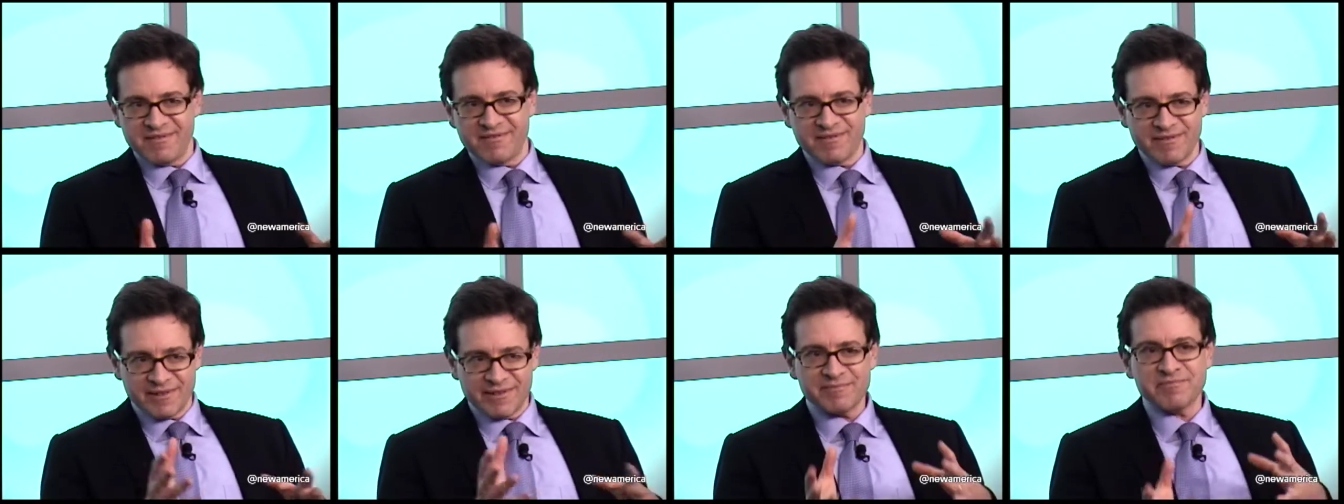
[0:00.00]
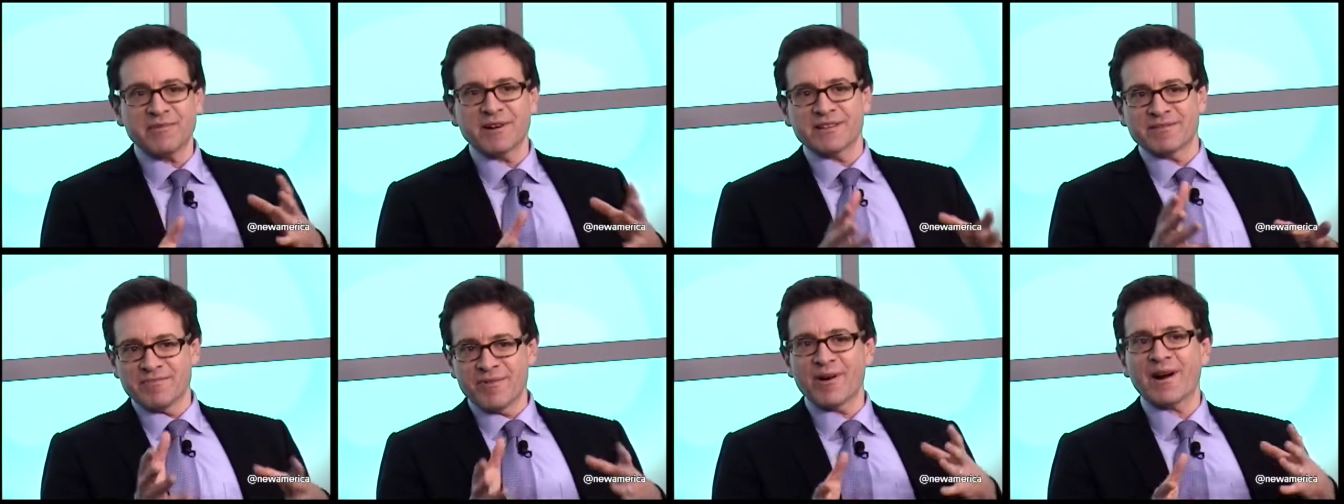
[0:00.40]

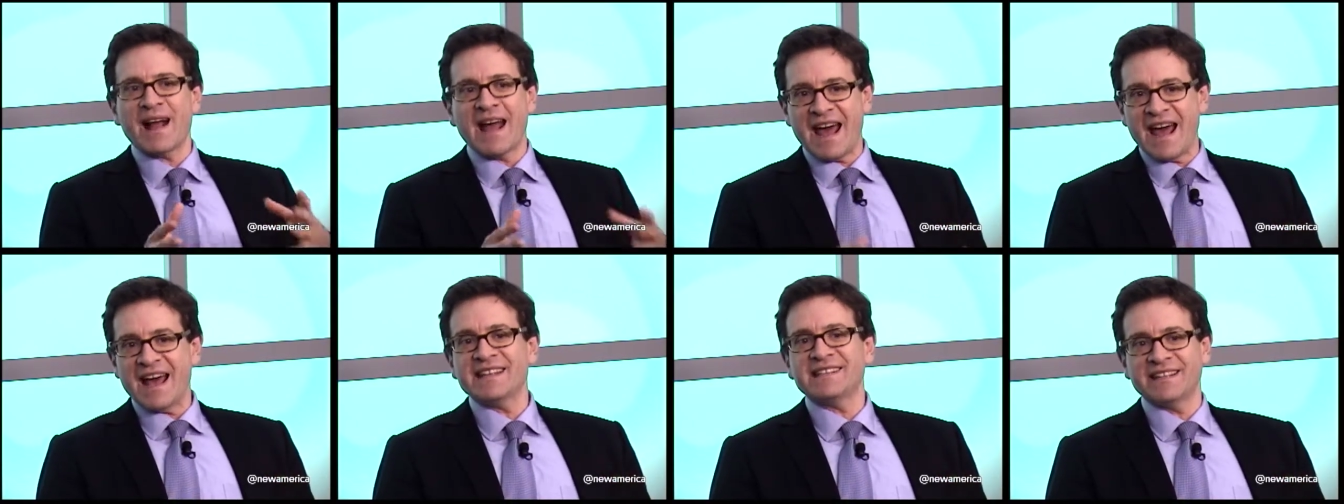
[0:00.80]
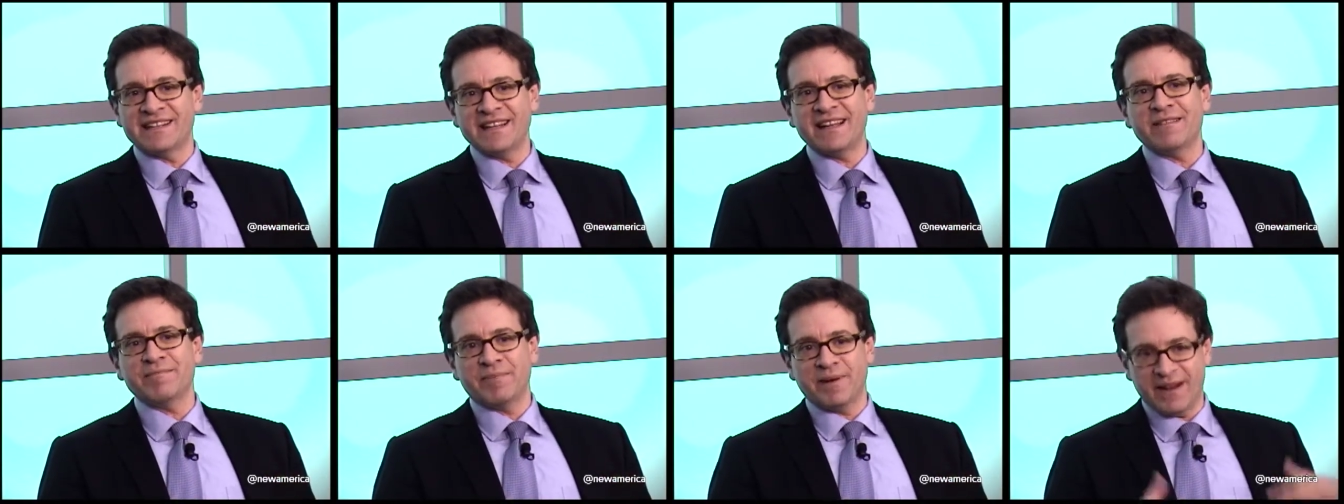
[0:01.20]
was more
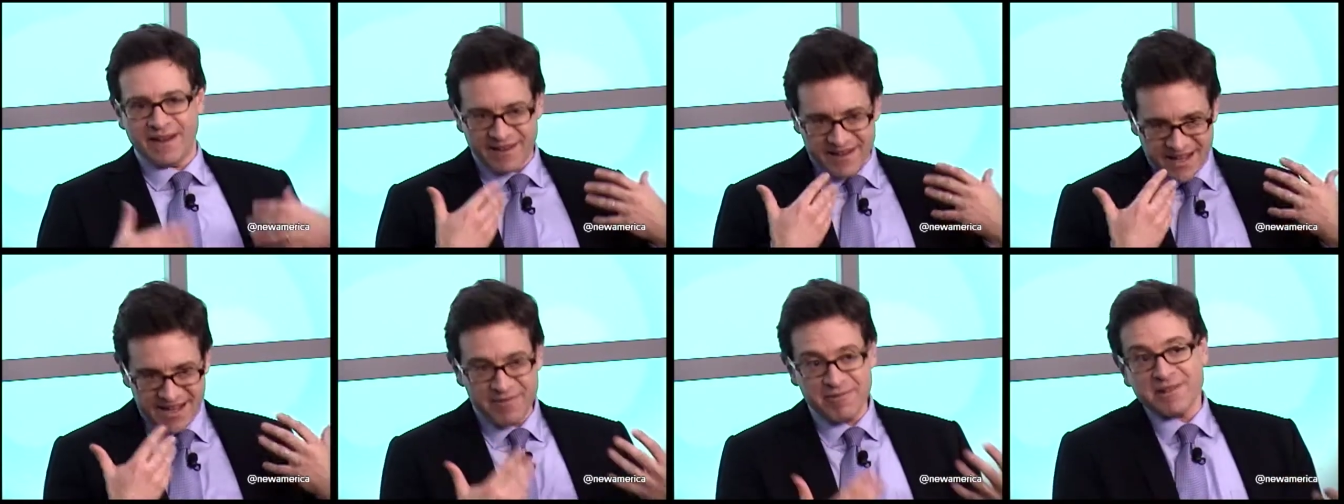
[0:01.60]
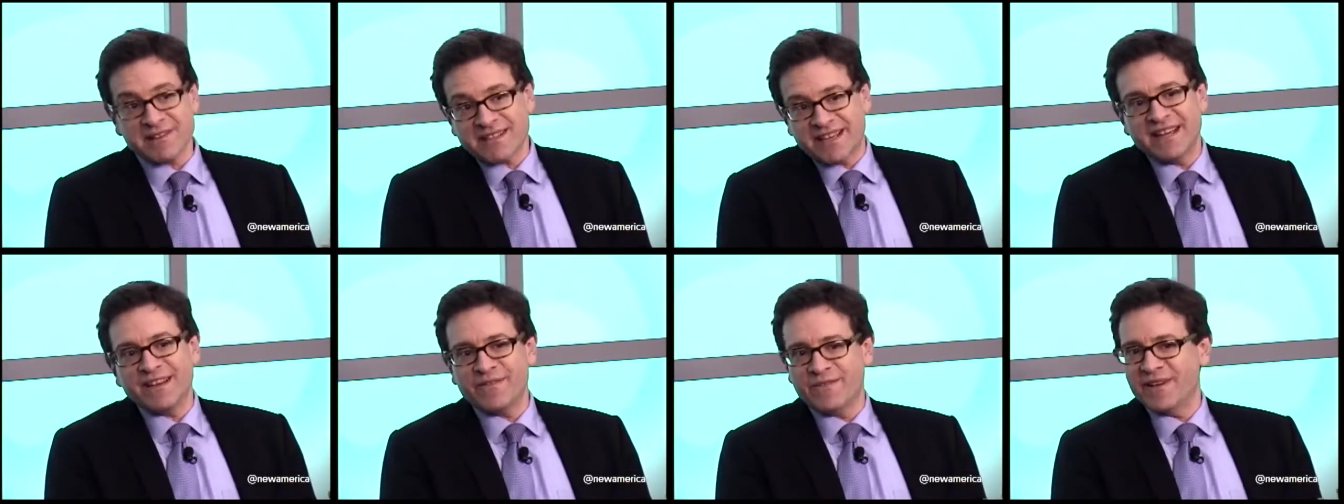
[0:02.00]
hesitant, but he was
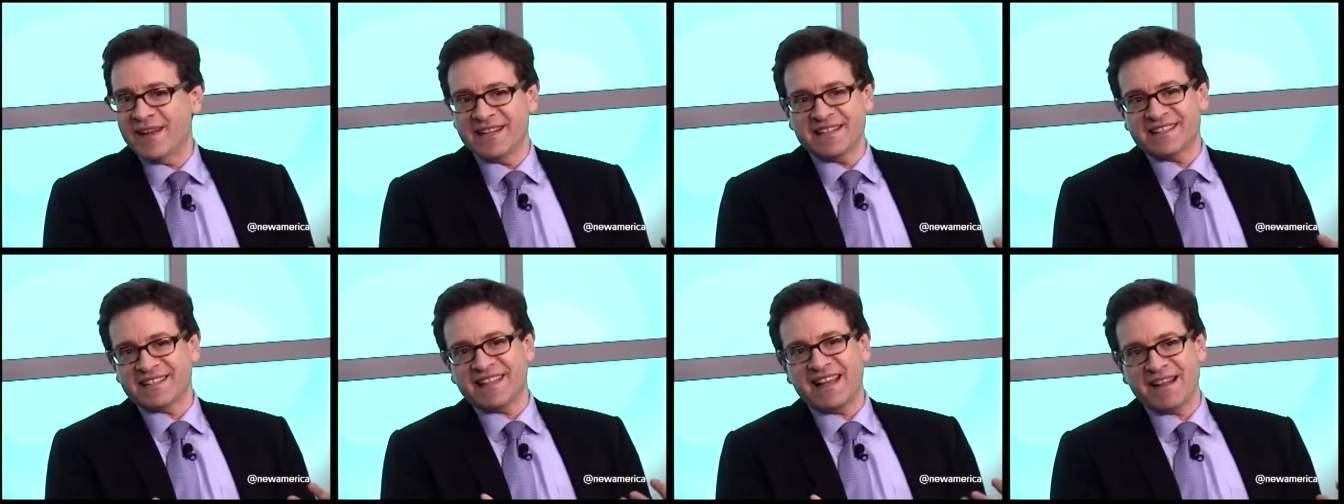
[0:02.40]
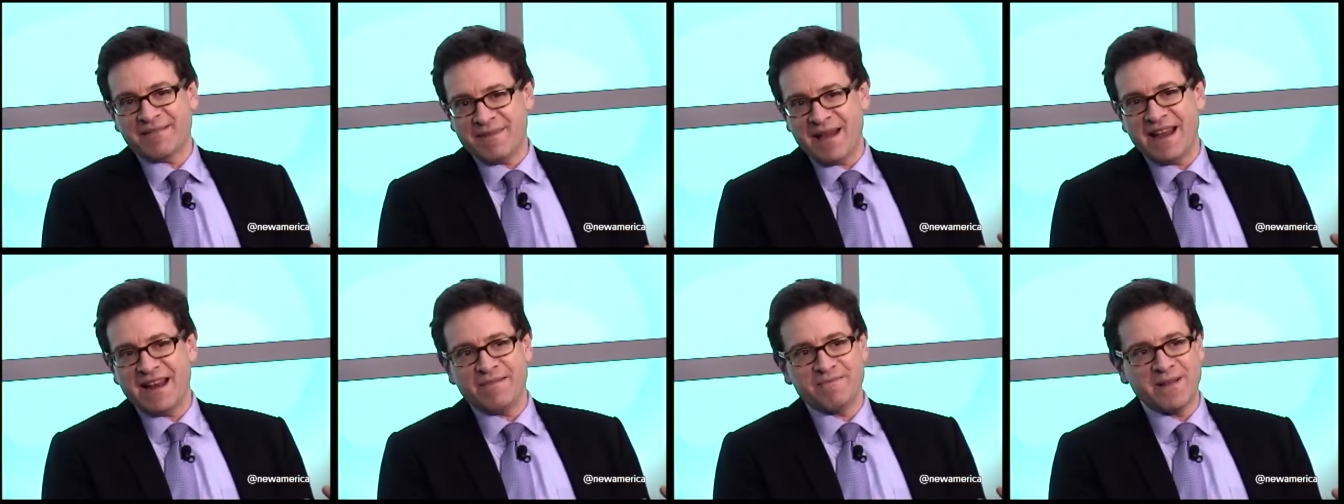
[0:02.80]
convinced, like
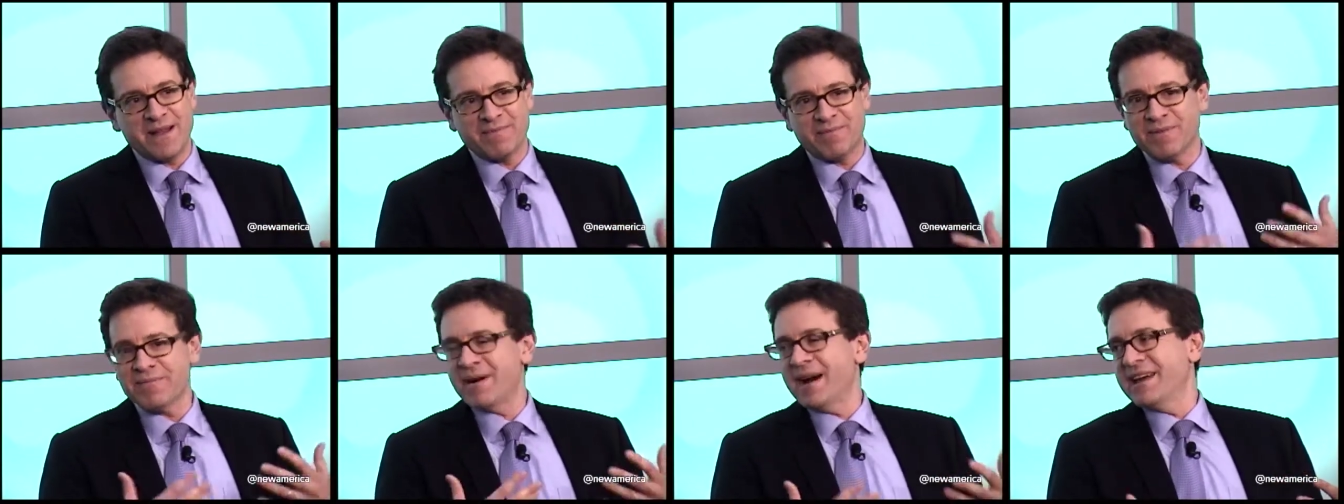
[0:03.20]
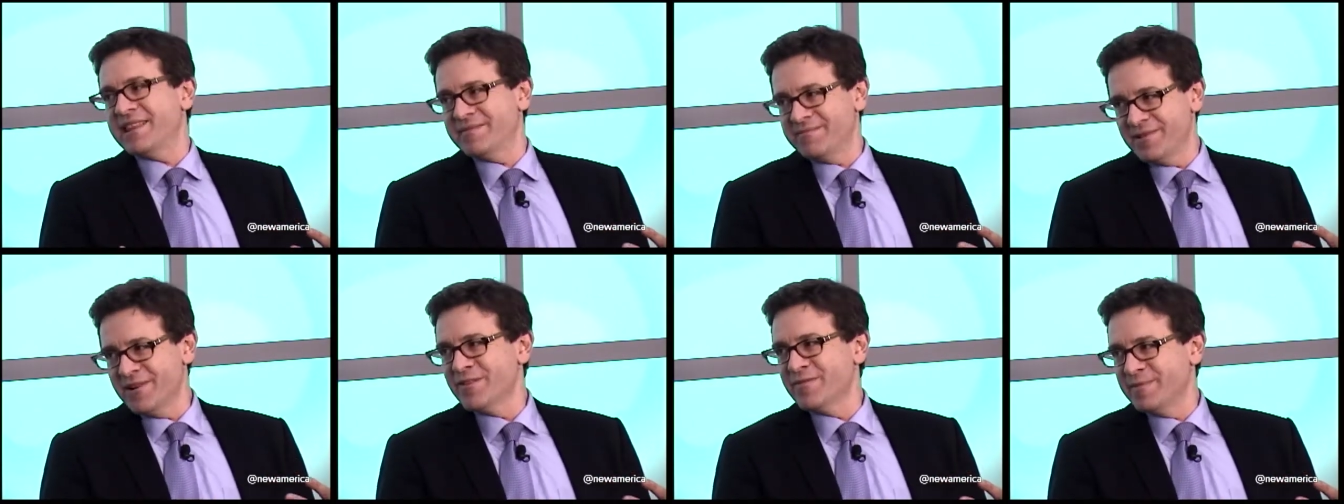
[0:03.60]
many people by
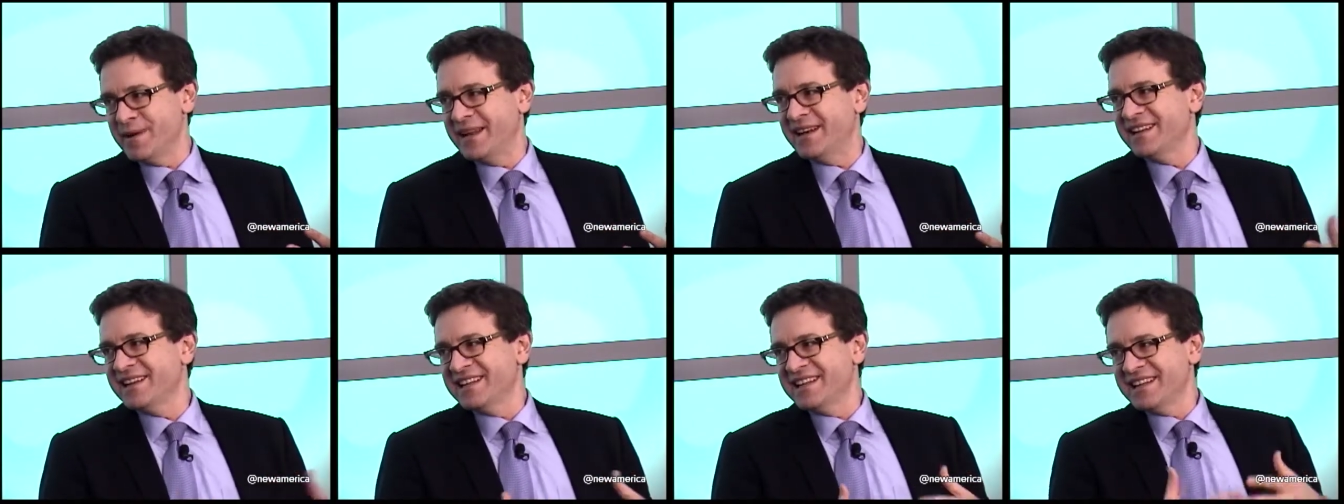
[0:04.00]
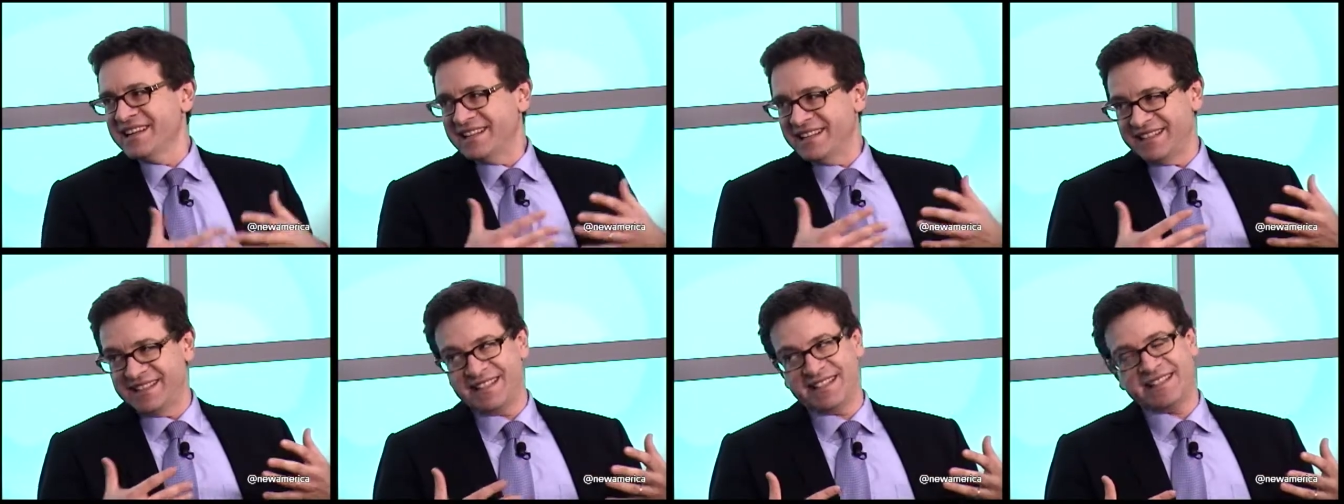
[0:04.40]
the movement,
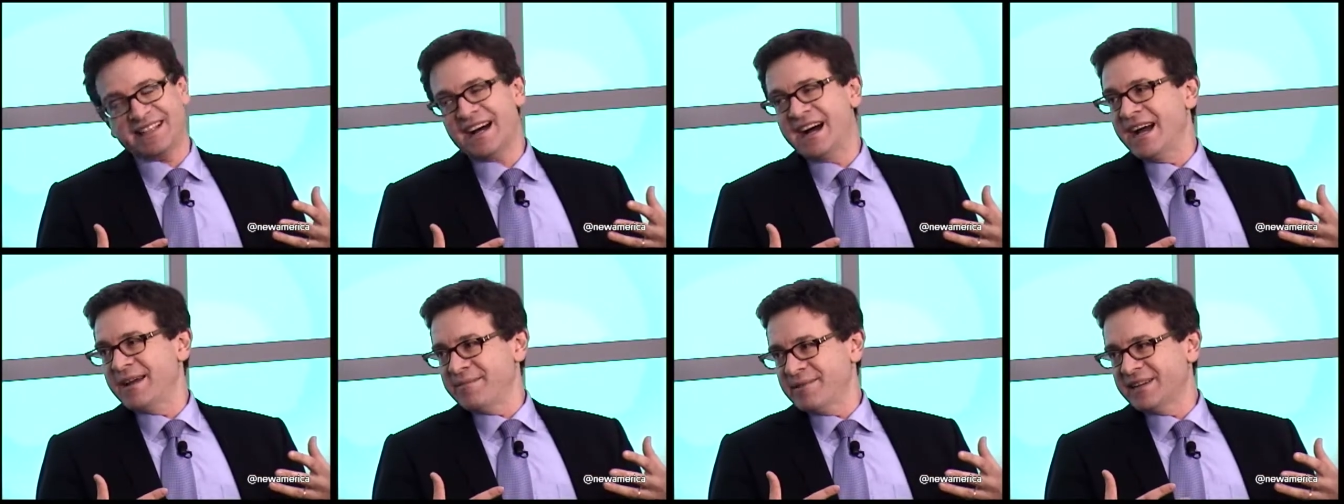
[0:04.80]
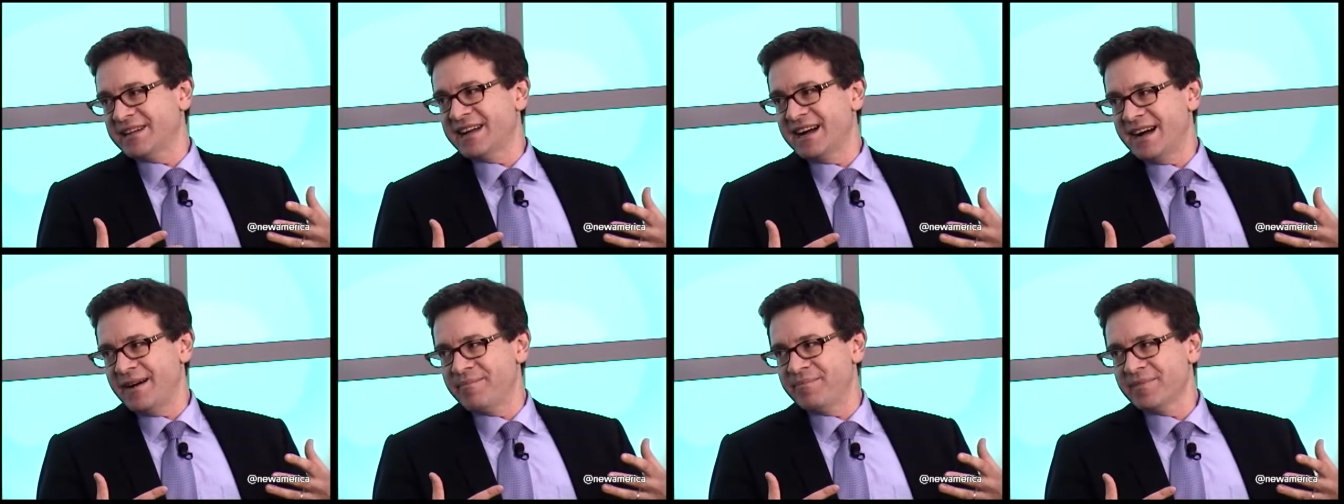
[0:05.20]
that the time had
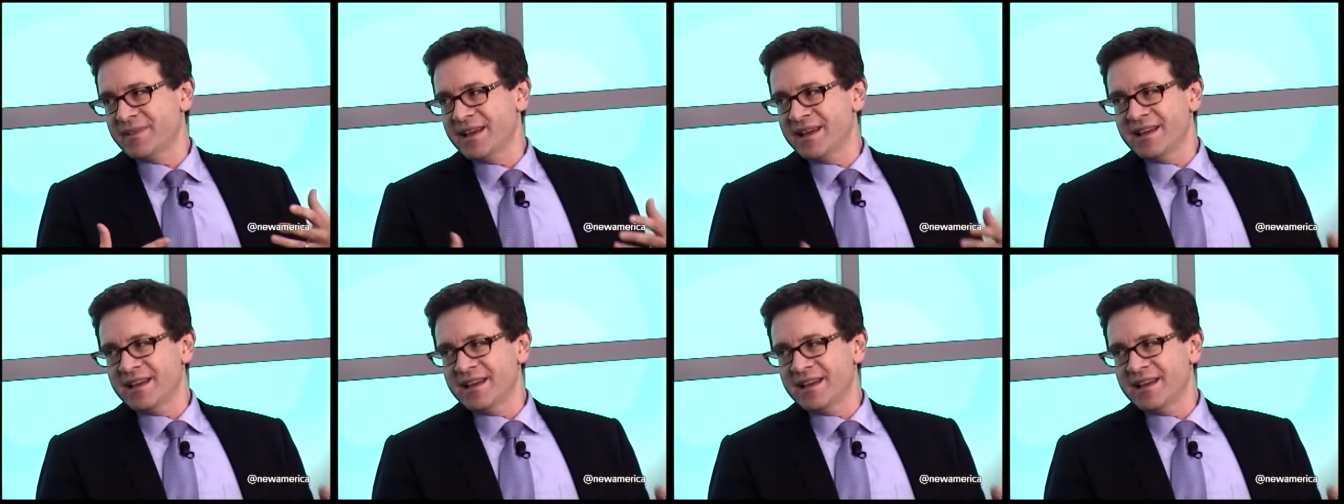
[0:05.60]
come.